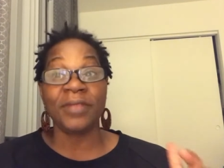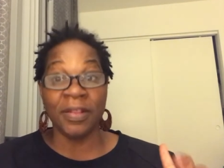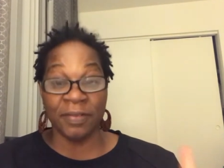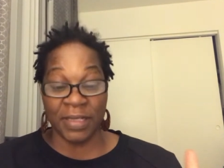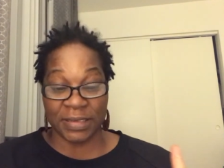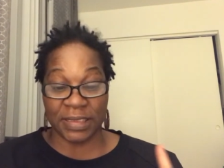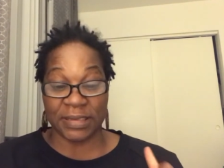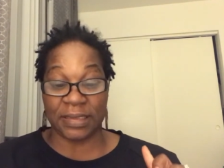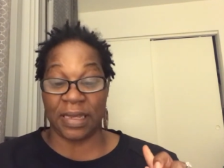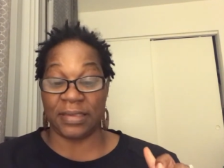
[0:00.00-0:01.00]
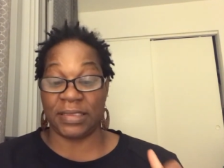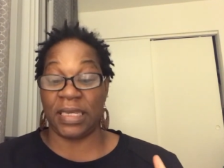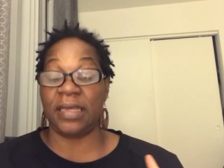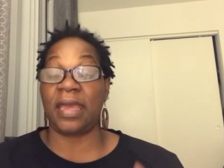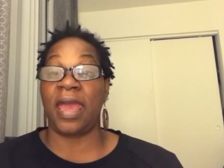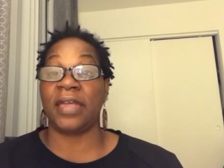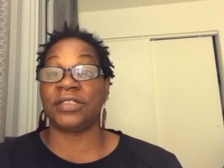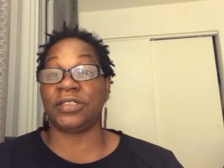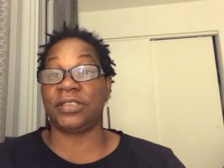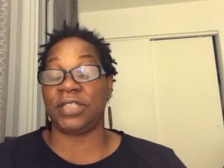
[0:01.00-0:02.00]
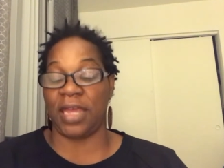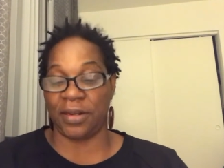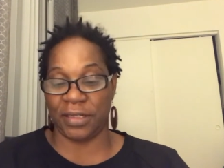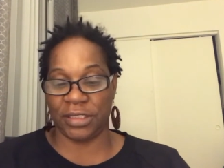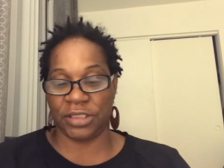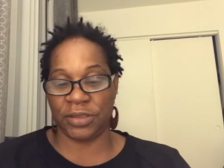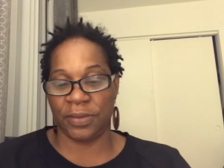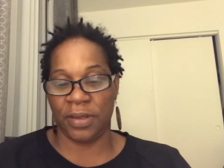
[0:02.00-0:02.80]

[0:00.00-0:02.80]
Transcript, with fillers: this is that take action challenge.